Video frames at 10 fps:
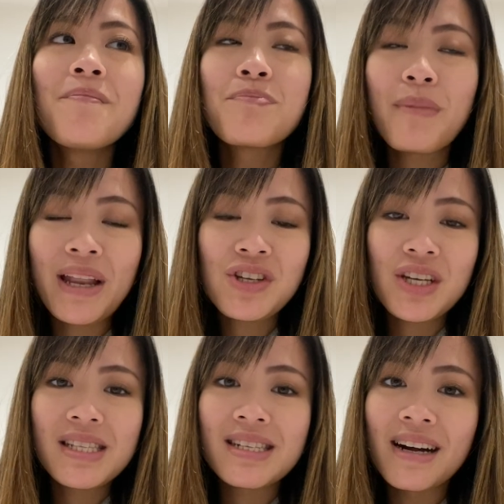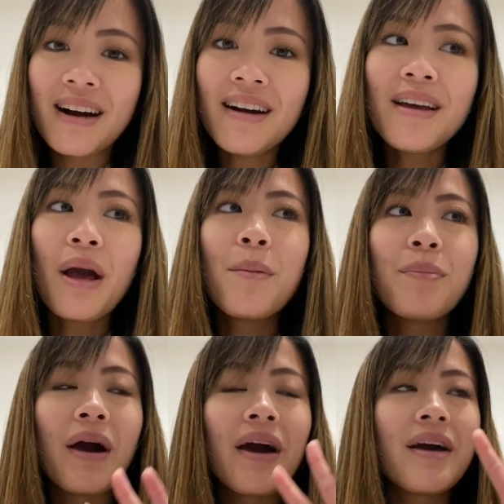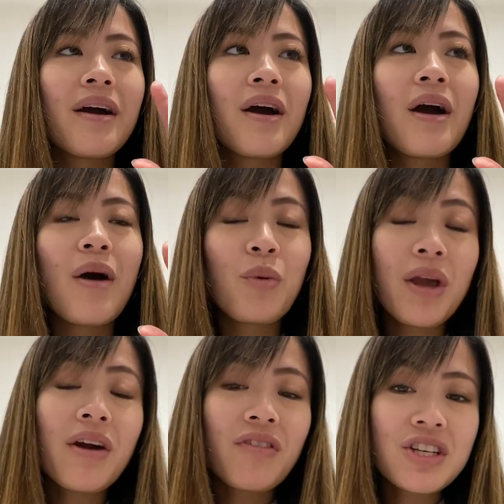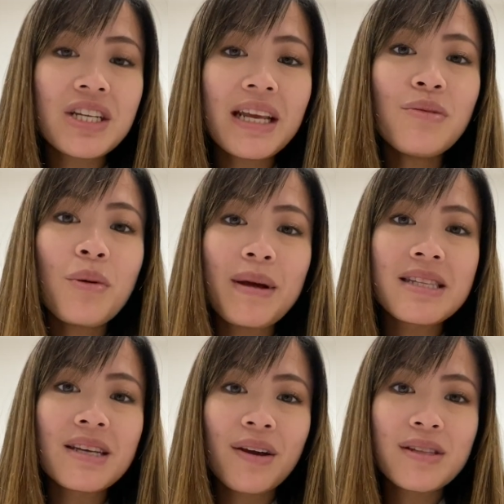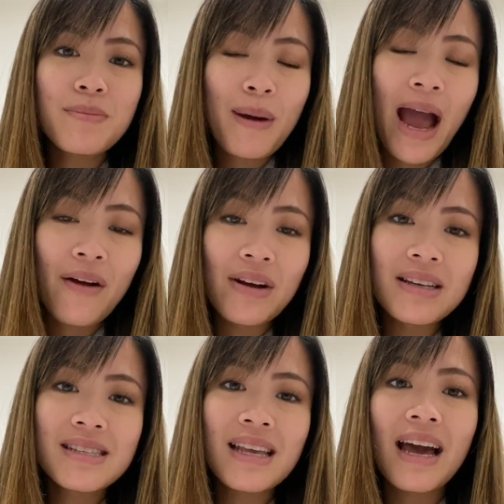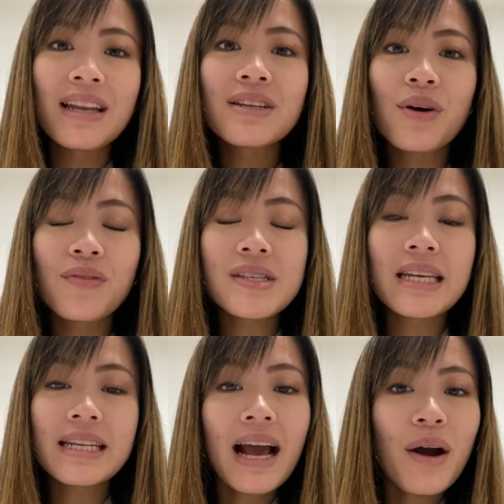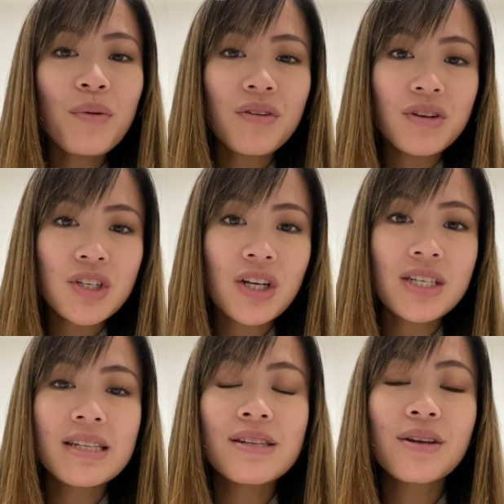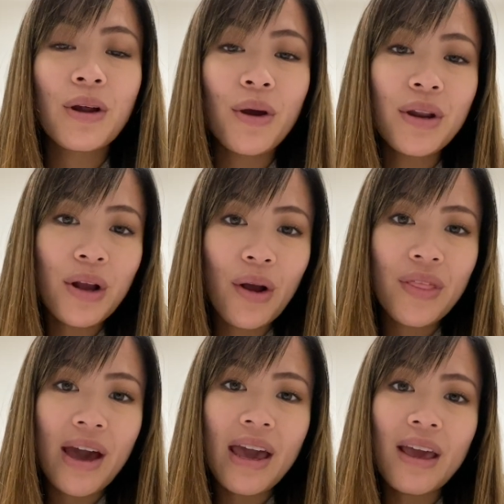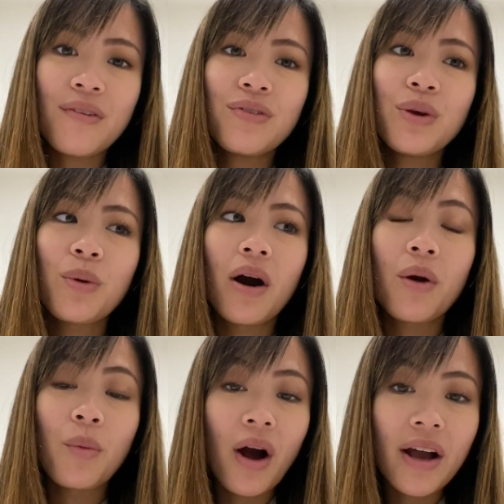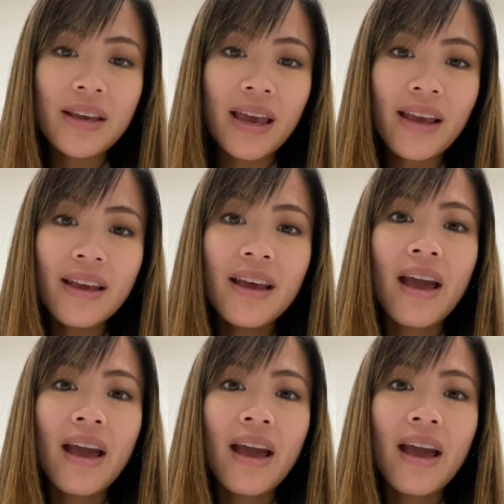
Manchester, but we originally were meant to go to Paris, and obviously now with the restrictions you can only go there if you are working,